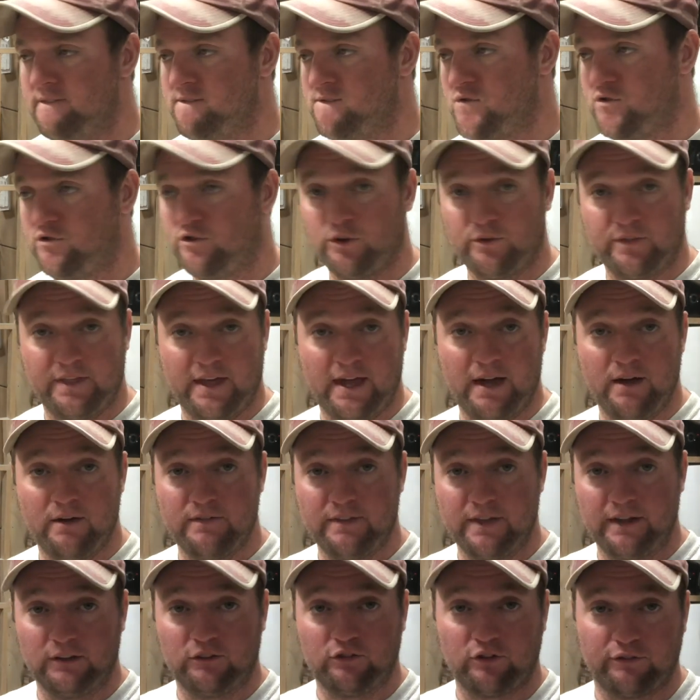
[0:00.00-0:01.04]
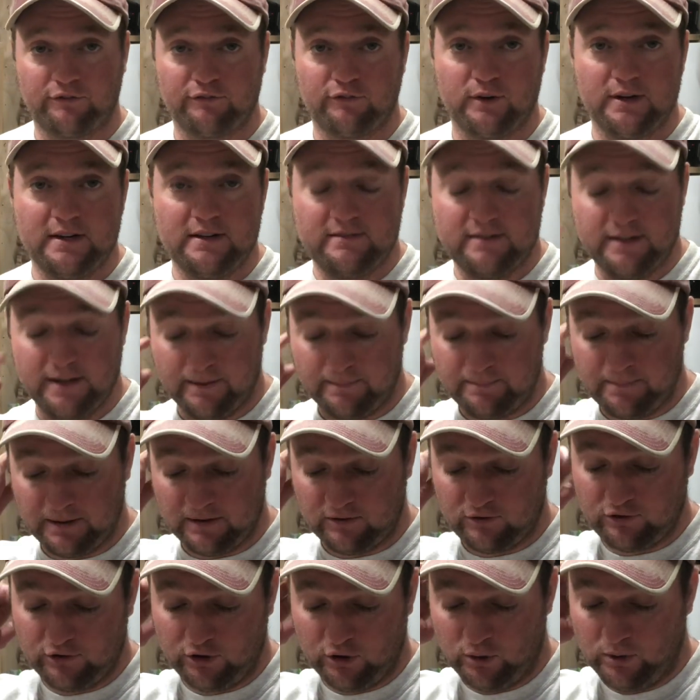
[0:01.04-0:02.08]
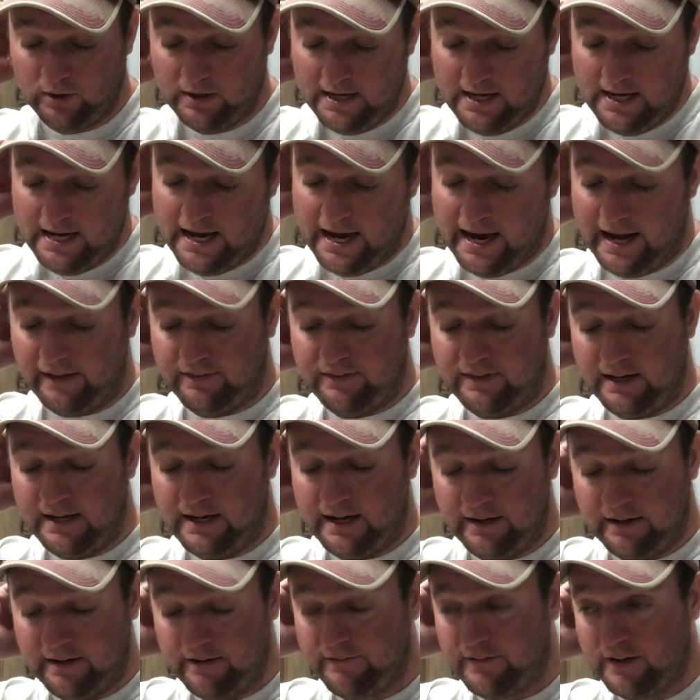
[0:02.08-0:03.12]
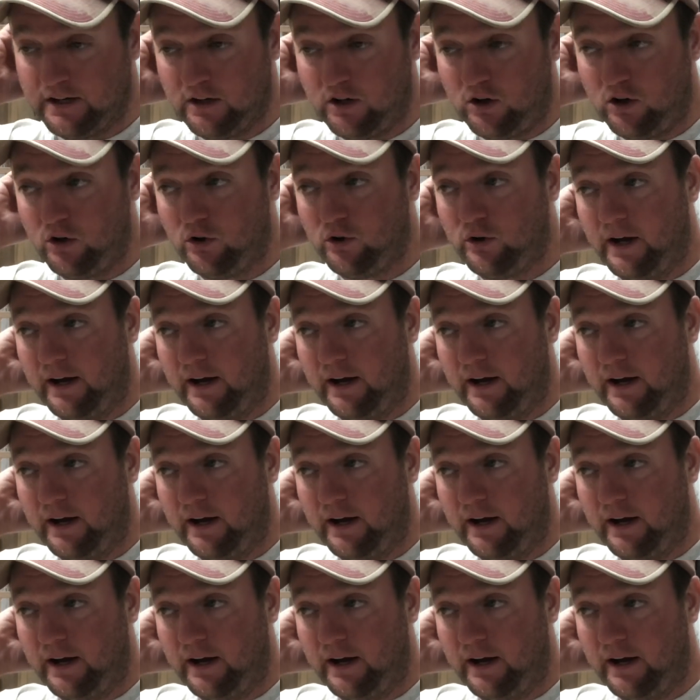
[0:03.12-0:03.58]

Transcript: So that's a free tip. And so at the end of it all,